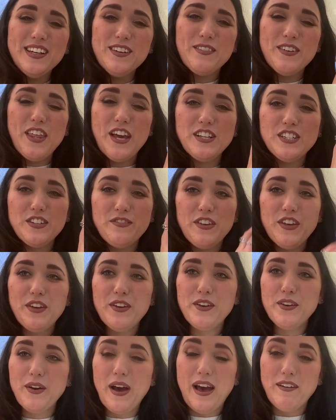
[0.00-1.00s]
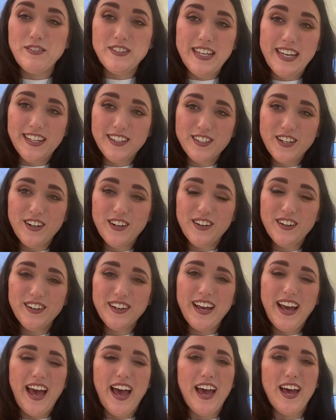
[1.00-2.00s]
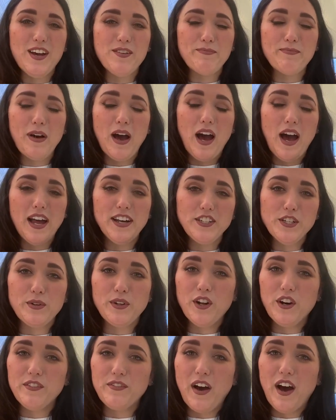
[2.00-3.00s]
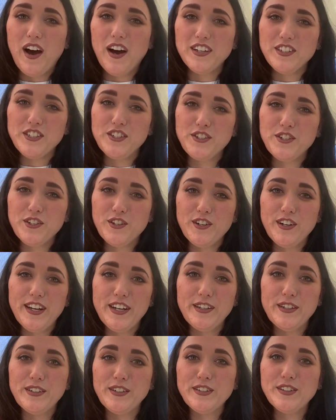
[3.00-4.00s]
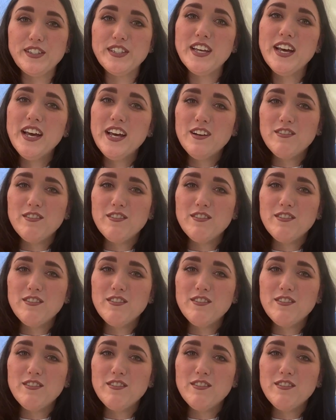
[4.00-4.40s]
For those of you who have TikTok, I do a lot of art tutorials,